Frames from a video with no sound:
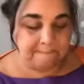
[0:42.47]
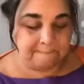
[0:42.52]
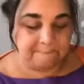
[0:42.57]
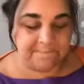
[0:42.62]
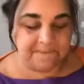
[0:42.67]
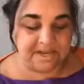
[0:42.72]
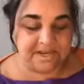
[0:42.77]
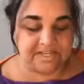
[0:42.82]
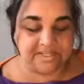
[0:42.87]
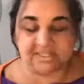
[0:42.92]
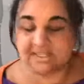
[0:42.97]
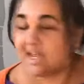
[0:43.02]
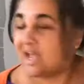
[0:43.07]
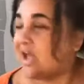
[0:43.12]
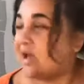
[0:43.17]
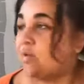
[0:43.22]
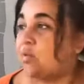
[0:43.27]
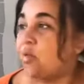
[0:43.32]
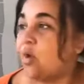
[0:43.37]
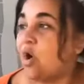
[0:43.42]
but
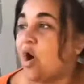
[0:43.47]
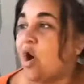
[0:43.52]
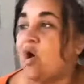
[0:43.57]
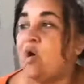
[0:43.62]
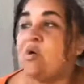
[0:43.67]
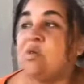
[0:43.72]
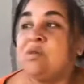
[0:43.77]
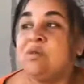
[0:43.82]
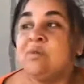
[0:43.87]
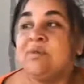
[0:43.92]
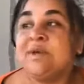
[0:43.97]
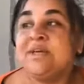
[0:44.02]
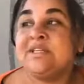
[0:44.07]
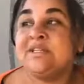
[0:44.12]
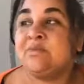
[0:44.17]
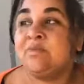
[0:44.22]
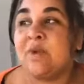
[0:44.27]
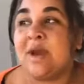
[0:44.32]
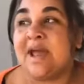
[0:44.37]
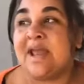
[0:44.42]

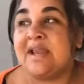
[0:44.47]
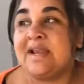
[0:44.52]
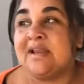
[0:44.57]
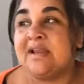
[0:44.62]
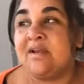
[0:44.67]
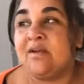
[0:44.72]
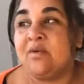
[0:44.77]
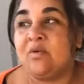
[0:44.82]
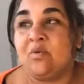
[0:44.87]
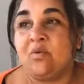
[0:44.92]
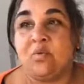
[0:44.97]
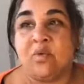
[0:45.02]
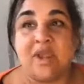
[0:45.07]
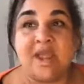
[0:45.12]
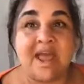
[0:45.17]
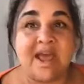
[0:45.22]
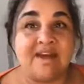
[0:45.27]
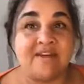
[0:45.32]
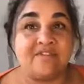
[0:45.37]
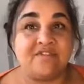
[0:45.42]
always when we
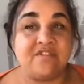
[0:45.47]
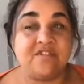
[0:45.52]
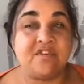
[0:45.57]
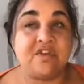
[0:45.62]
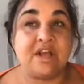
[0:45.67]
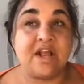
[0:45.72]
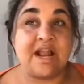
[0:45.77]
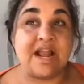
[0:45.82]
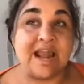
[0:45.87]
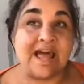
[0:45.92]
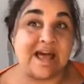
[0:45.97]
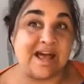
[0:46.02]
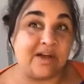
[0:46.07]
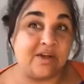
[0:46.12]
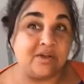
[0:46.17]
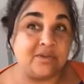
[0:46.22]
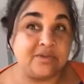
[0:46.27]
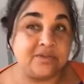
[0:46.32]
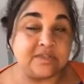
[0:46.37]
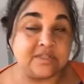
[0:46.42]
have
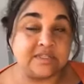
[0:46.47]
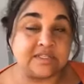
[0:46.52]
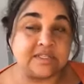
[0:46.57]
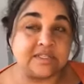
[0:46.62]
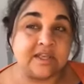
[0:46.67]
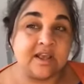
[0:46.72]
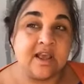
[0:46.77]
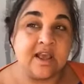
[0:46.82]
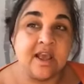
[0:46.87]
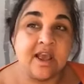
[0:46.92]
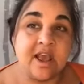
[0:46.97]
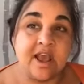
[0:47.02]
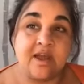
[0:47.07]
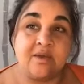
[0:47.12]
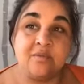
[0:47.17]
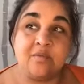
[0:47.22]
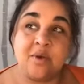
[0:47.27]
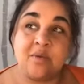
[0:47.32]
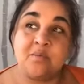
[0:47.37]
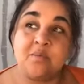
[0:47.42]
clouds and
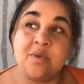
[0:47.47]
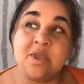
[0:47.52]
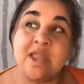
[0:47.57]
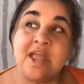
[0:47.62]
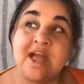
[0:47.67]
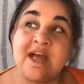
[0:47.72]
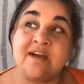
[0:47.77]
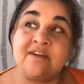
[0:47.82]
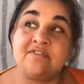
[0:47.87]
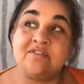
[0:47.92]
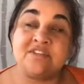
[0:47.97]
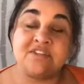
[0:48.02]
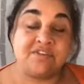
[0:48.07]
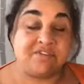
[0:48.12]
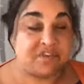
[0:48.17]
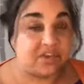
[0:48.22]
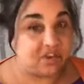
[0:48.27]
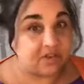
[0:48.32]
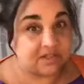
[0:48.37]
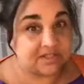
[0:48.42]
when we have
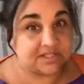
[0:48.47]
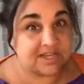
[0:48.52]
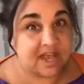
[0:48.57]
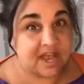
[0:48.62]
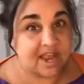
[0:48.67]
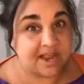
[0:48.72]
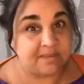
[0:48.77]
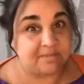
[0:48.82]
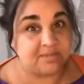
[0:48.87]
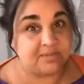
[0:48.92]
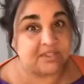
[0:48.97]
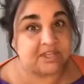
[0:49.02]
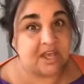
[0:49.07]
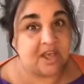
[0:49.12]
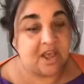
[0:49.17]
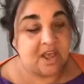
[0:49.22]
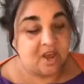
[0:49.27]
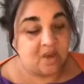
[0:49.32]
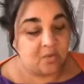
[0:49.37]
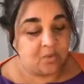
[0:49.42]
difficult times,
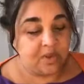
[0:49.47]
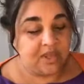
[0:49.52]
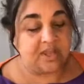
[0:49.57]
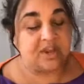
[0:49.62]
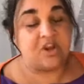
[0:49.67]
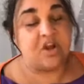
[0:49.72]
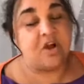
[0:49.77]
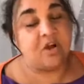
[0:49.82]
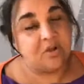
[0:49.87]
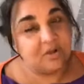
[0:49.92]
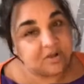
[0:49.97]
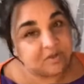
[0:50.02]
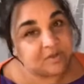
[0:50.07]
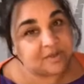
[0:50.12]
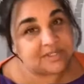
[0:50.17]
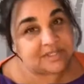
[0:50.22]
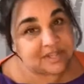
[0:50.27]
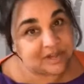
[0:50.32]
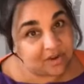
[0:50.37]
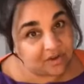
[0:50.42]
we can
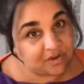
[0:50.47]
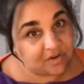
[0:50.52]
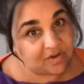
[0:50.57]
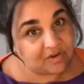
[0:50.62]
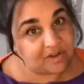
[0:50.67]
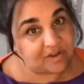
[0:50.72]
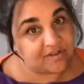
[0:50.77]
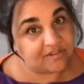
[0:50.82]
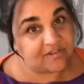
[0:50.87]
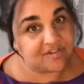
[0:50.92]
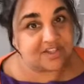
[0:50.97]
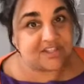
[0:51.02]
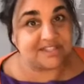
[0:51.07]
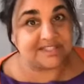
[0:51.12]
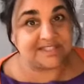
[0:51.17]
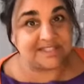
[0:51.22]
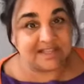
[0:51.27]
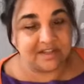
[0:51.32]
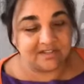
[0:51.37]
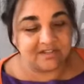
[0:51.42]
always look for the
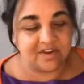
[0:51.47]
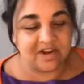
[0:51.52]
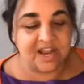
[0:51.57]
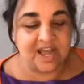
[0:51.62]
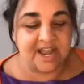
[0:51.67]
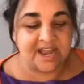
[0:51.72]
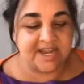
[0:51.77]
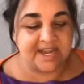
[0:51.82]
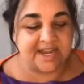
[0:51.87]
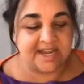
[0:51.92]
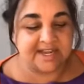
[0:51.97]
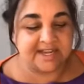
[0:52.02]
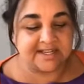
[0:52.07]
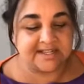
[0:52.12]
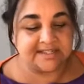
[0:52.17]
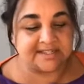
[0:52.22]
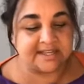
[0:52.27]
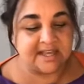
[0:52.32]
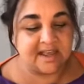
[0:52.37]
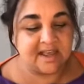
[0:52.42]
silver
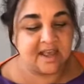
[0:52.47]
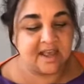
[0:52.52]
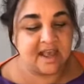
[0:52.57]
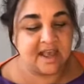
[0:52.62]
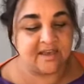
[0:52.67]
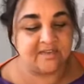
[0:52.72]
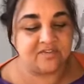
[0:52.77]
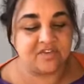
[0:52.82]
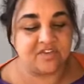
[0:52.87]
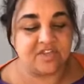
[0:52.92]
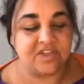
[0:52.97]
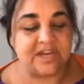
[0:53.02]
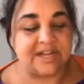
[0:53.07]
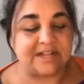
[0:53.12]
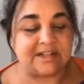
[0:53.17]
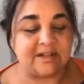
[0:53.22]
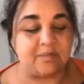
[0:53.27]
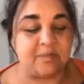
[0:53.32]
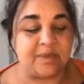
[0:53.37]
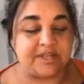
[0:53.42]
linings and for the
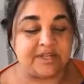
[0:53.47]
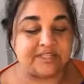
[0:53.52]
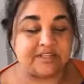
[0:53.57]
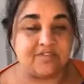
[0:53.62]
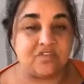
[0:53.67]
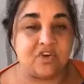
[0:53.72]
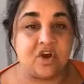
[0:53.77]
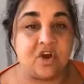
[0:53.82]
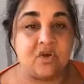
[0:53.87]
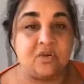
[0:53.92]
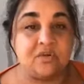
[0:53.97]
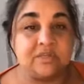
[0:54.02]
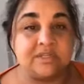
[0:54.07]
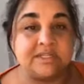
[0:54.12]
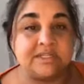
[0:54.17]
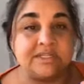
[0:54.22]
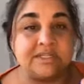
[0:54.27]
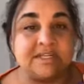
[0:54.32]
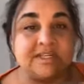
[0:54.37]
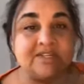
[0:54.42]
little bits of gold.
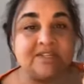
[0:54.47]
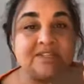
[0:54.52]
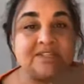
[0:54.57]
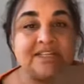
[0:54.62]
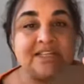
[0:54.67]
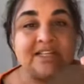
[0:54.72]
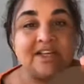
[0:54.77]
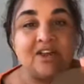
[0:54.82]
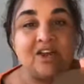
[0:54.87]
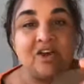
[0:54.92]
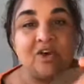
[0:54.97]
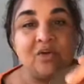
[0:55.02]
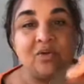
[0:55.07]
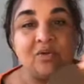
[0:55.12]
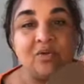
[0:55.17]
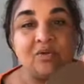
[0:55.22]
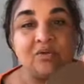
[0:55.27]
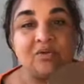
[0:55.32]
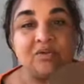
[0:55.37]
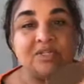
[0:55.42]
And can you see the
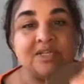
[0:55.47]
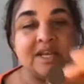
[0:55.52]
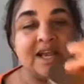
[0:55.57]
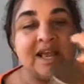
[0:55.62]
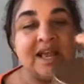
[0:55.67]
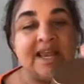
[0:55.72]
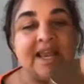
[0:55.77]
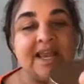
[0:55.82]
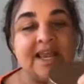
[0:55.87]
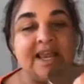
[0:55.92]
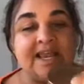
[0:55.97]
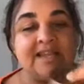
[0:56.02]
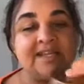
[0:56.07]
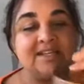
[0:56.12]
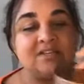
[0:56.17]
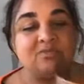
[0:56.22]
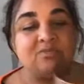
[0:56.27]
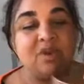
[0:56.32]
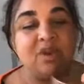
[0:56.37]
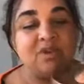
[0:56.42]
gold
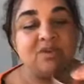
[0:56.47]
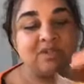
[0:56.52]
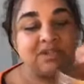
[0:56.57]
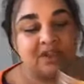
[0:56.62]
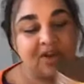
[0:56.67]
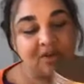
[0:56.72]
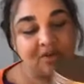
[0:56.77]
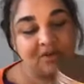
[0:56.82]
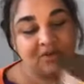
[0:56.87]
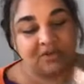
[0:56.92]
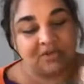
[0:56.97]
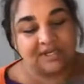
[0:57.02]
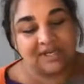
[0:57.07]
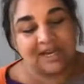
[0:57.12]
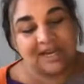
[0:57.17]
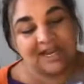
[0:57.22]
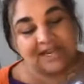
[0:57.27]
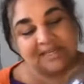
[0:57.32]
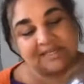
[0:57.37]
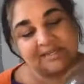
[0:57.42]
lid, rose gold
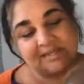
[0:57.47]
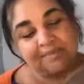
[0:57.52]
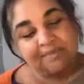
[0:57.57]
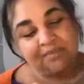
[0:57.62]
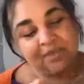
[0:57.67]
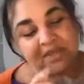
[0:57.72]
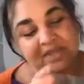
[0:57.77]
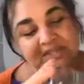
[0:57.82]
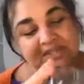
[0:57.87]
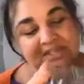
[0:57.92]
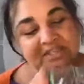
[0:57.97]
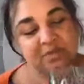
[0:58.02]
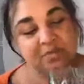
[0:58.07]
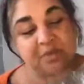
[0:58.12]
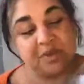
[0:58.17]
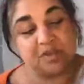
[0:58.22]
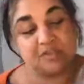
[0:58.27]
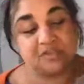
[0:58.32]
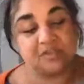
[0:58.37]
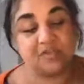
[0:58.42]
lid? Such a
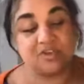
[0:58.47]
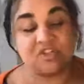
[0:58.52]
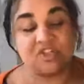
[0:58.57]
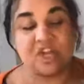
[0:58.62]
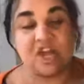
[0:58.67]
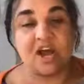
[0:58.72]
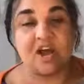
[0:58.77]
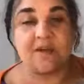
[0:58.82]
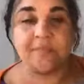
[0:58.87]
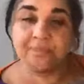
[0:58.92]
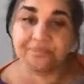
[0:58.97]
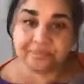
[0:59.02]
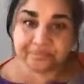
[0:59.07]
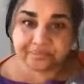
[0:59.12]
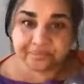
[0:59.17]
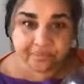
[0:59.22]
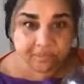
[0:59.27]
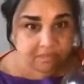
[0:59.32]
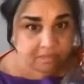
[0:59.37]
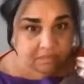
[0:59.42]
beautiful jar.
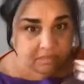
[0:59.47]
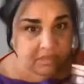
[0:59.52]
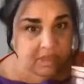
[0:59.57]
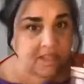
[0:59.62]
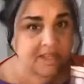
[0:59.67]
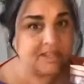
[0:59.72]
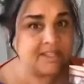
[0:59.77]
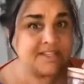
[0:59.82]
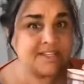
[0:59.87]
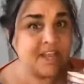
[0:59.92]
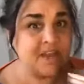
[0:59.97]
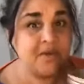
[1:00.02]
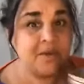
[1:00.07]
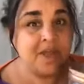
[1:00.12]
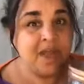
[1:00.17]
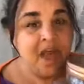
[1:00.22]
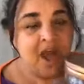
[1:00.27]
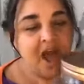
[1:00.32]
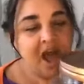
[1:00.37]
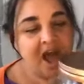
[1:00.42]
And so
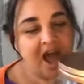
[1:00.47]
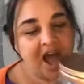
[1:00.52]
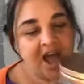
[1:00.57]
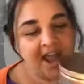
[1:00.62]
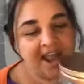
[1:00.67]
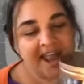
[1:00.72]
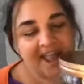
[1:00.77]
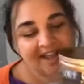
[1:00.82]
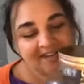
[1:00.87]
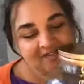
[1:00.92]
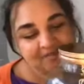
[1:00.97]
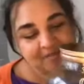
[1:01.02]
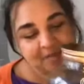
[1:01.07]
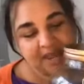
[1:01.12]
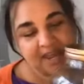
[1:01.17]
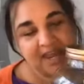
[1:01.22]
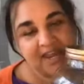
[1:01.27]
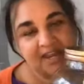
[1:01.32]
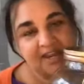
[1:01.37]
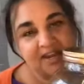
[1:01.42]
I have
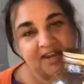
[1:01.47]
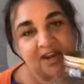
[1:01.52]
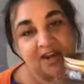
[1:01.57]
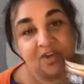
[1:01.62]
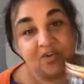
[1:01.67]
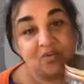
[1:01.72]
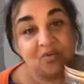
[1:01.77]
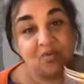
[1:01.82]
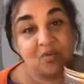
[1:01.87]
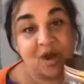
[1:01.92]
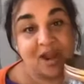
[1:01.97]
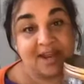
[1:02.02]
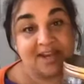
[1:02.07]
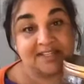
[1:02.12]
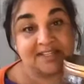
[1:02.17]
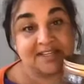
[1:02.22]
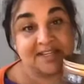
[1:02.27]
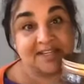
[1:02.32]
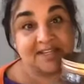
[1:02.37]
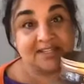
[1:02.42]
been
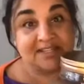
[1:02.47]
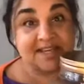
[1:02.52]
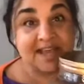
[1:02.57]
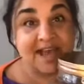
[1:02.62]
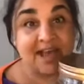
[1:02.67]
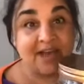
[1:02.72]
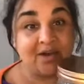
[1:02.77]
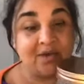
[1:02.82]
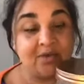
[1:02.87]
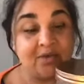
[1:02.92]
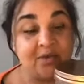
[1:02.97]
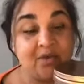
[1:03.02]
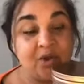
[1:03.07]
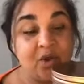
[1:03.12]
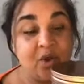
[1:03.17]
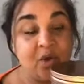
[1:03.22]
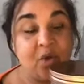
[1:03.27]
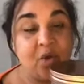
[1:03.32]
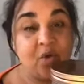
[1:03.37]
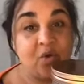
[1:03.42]
writing down
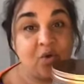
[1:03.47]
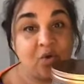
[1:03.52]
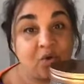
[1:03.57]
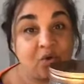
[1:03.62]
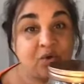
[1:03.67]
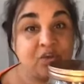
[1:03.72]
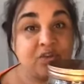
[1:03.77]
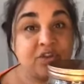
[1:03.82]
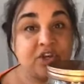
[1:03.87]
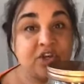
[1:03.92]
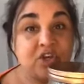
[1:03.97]
all the